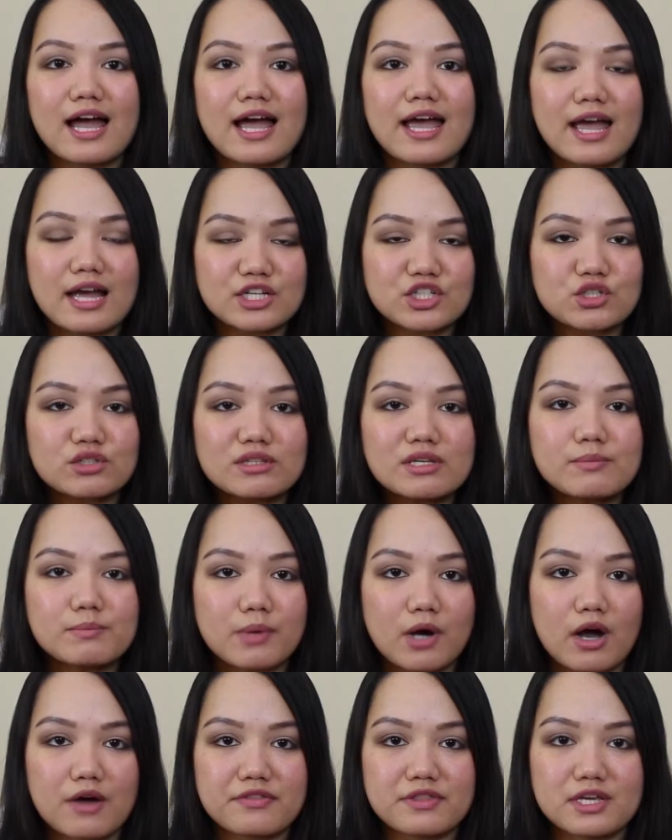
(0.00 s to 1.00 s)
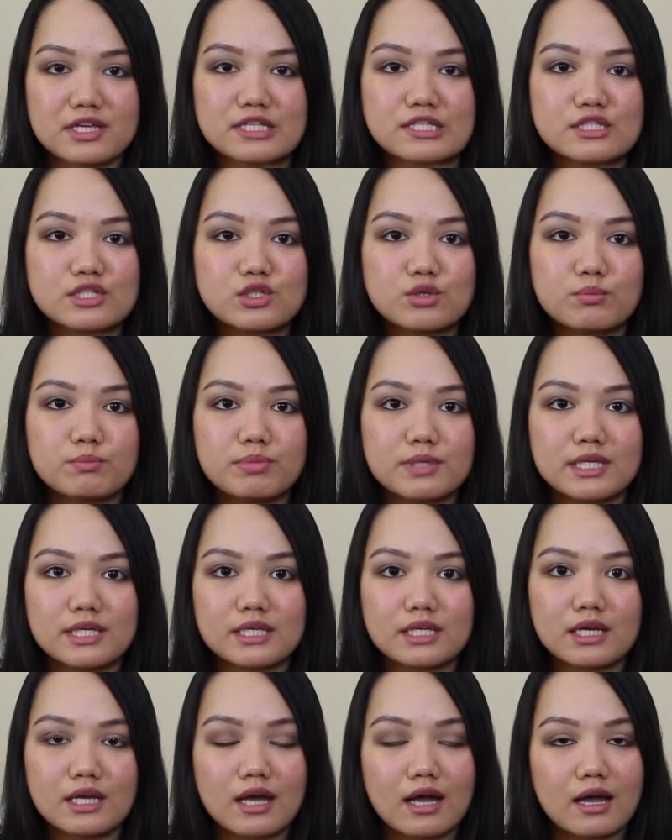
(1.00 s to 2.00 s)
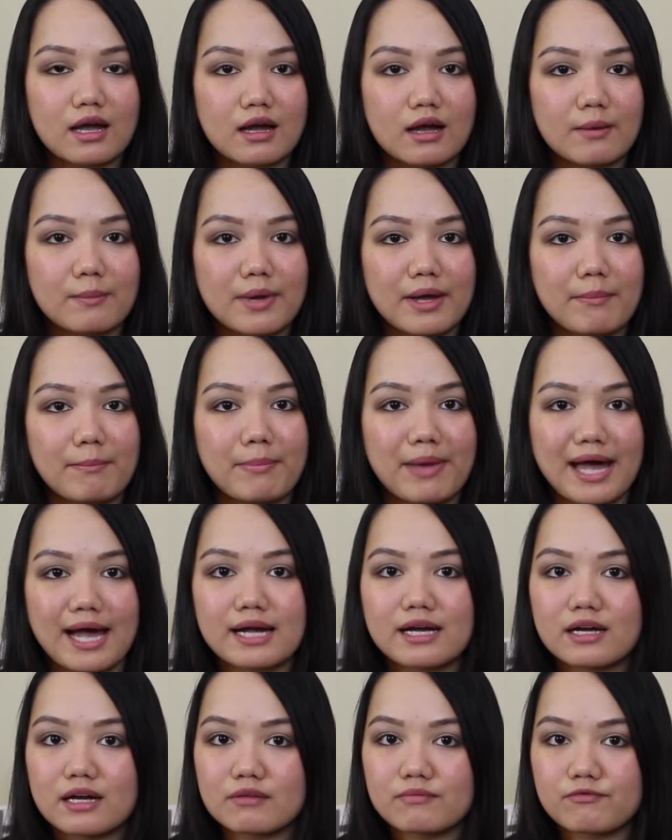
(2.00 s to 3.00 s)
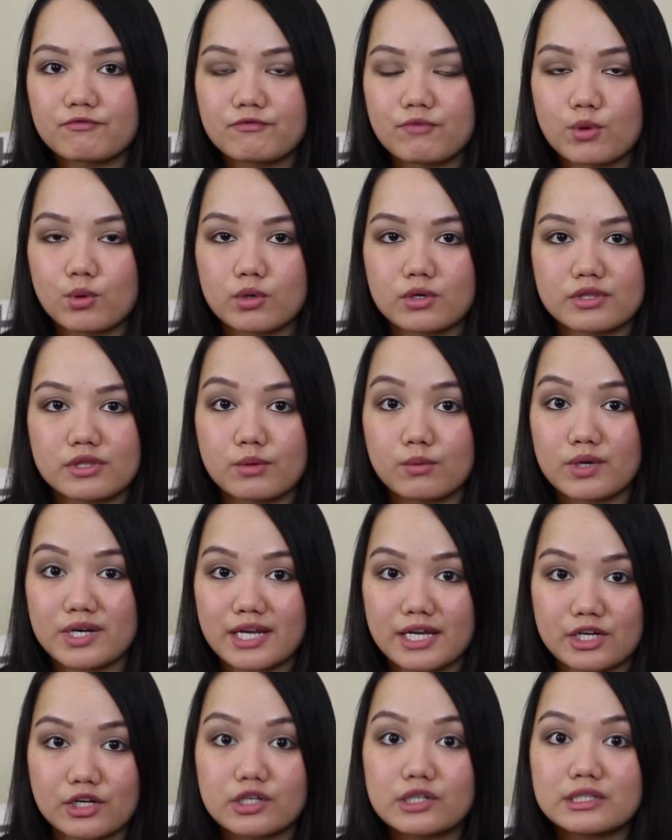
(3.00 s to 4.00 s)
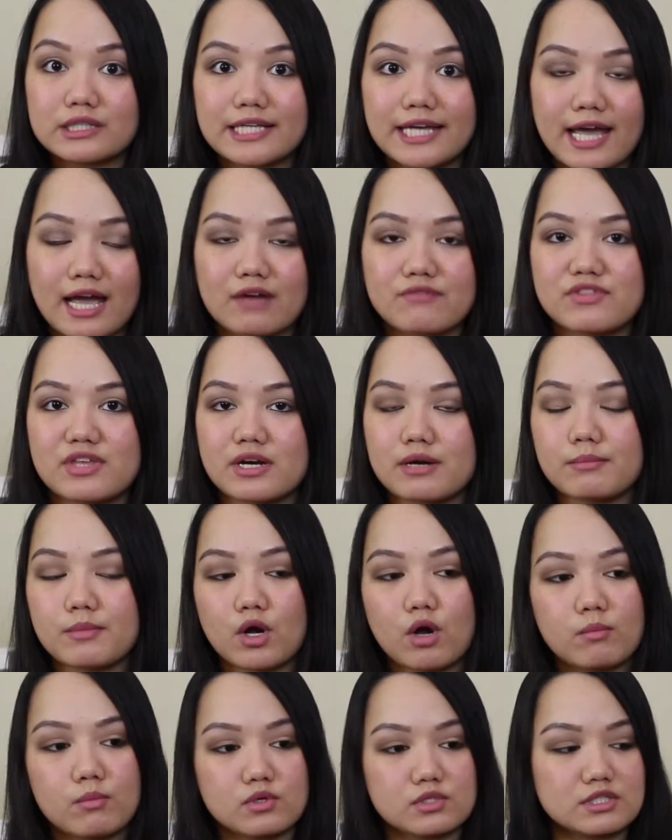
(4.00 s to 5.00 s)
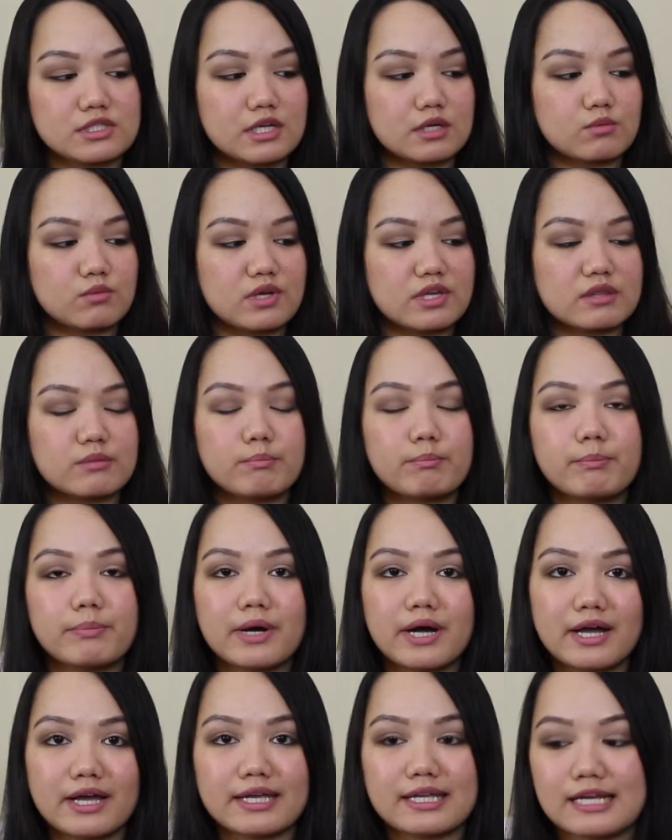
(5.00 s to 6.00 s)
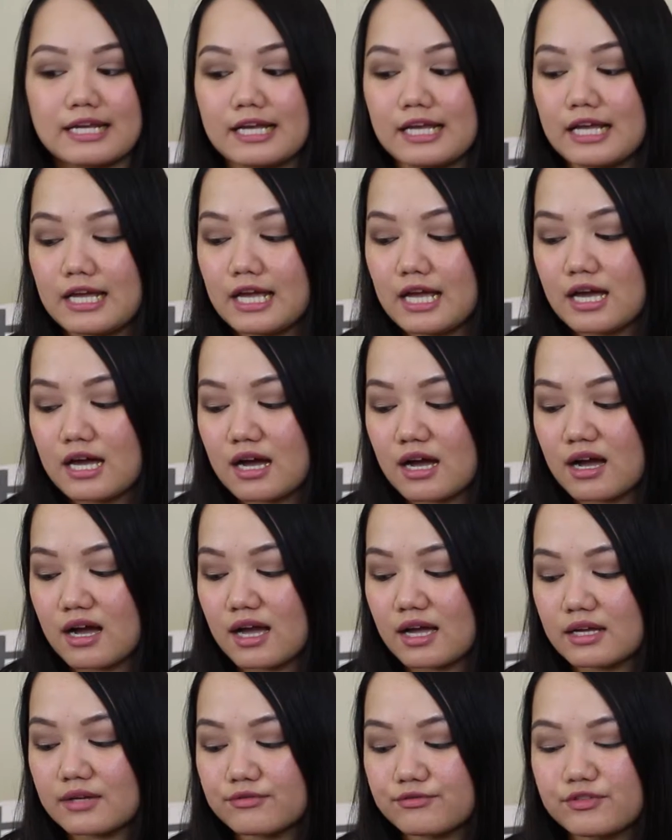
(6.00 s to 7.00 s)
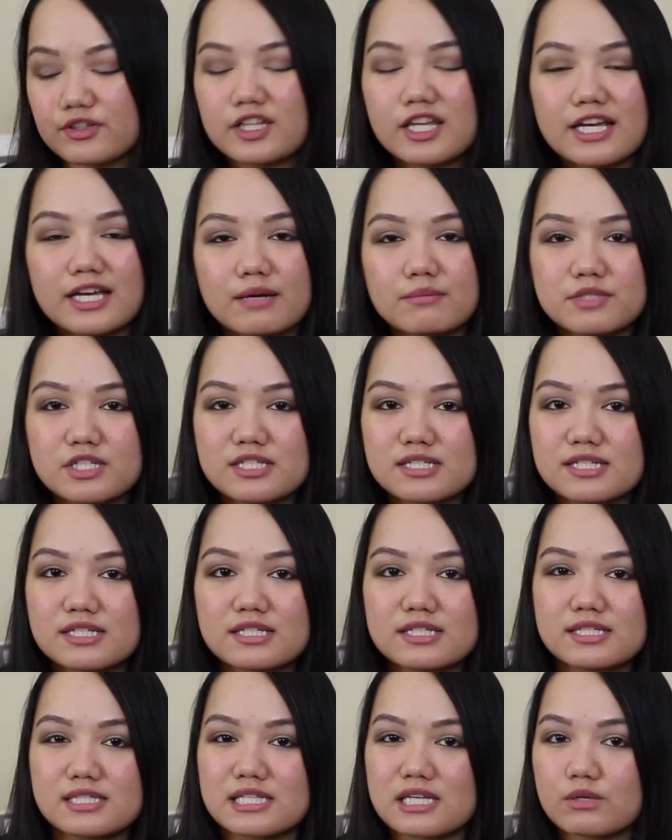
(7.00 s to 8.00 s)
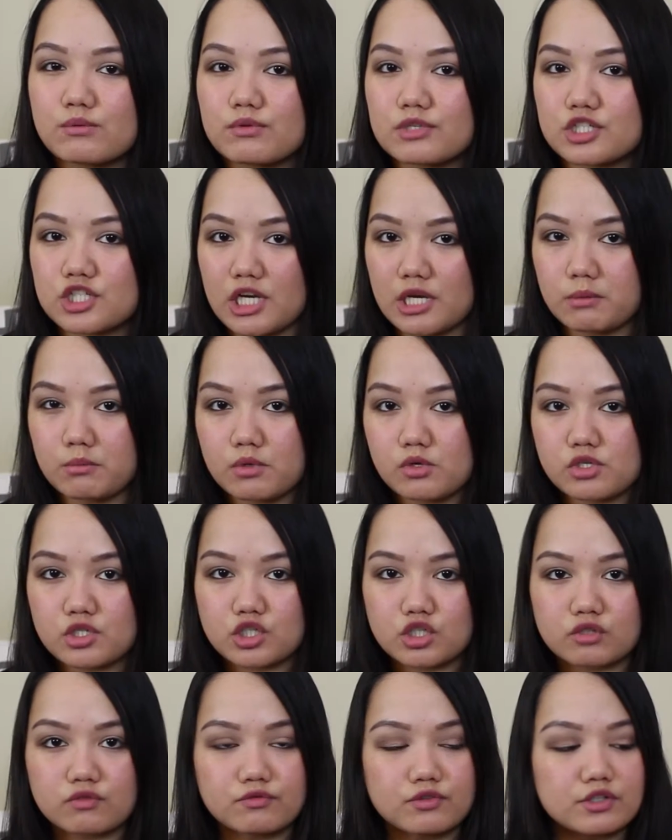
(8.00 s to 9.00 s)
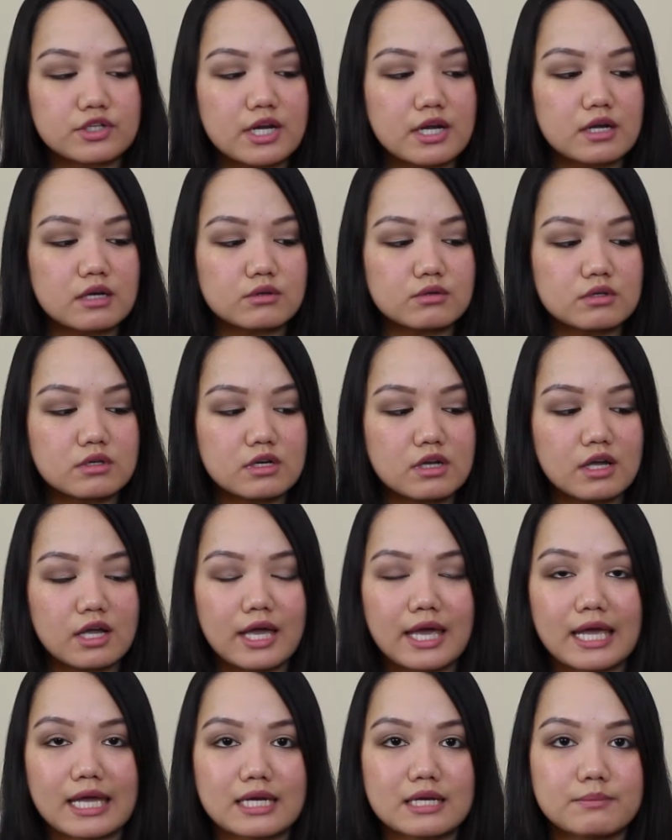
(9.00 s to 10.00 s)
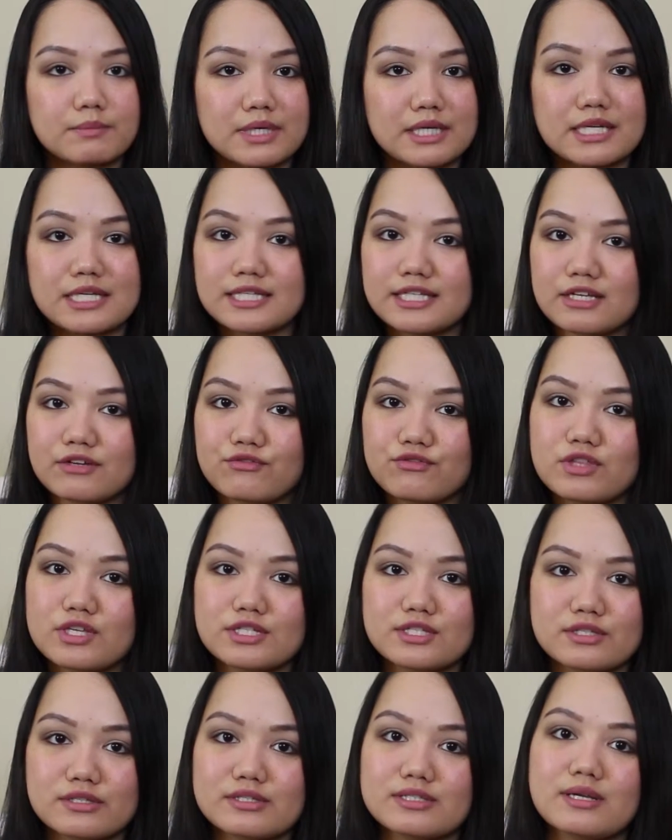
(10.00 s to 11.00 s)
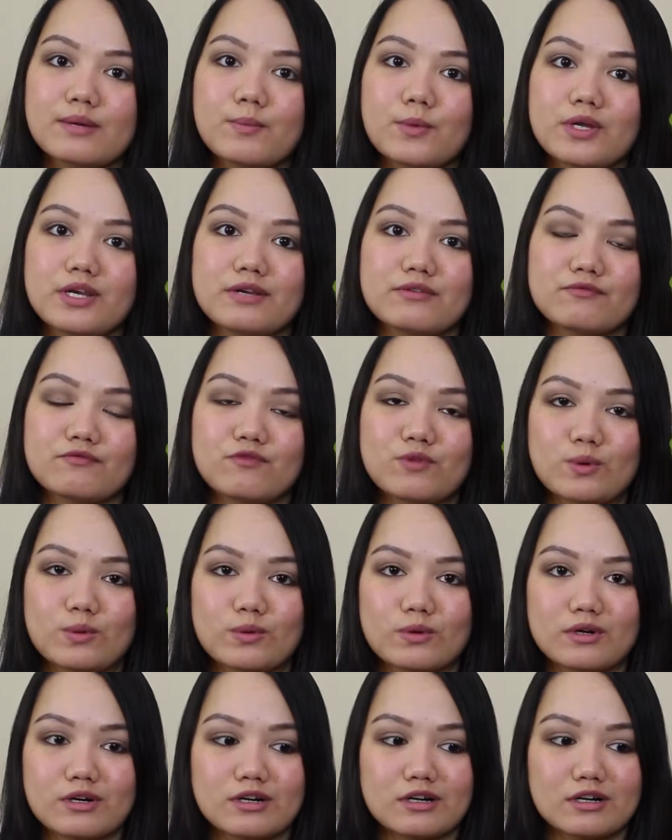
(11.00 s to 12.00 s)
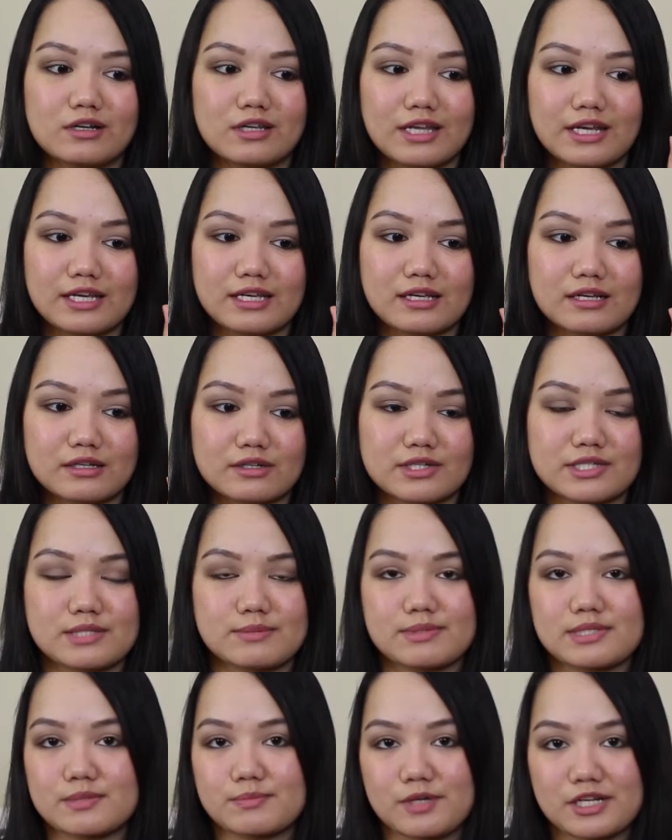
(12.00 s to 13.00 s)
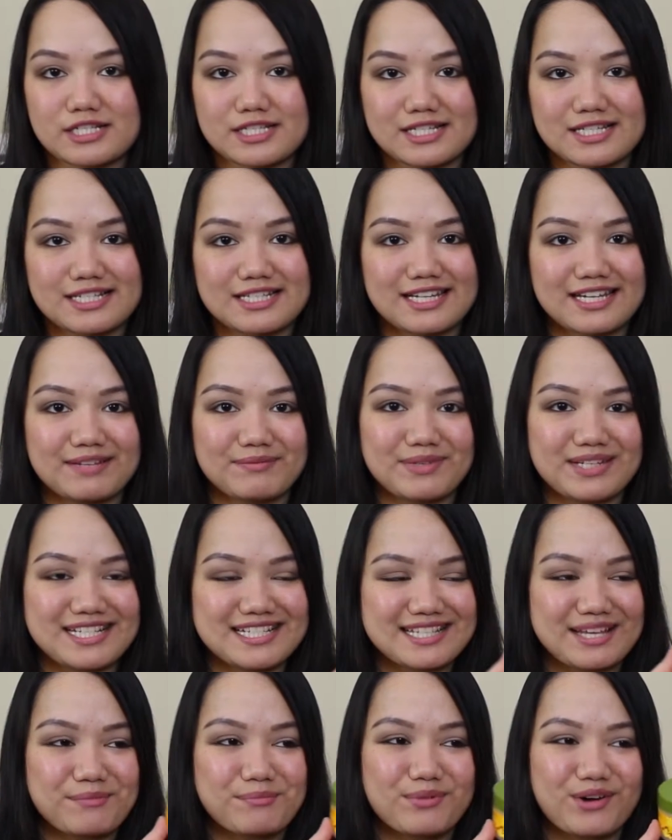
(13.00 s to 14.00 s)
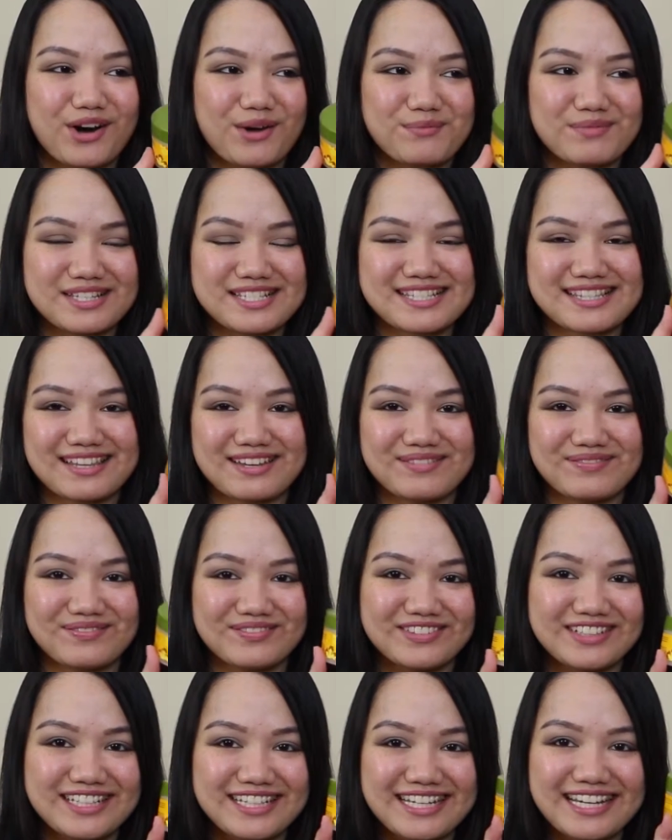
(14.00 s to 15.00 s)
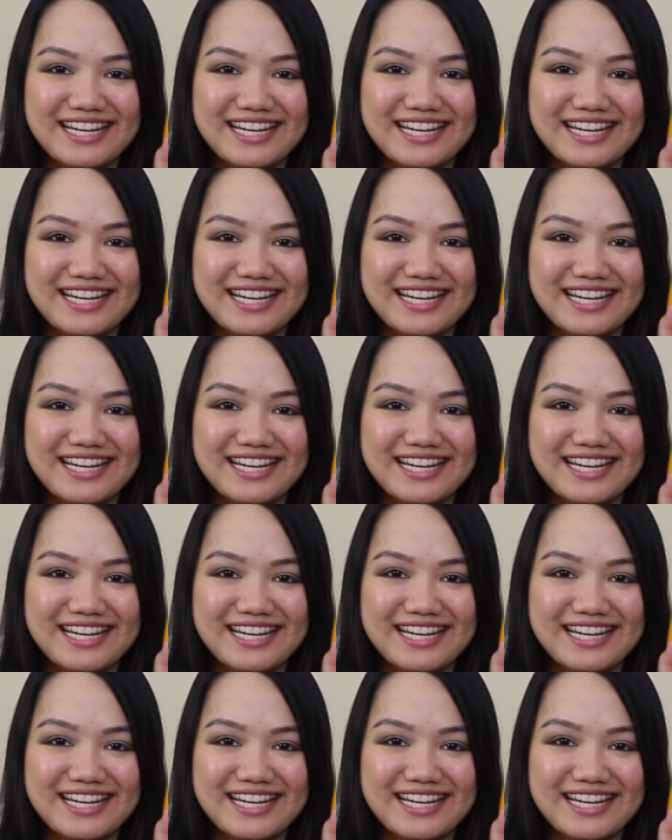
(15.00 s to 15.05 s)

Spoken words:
I actually bought this to be a backup for the one I currently have that I'm almost done with, but I feel like I'm just gonna stick with Shea Moisture for now, and I'm gonna give this to someone for like a Christmas present, and because I promised them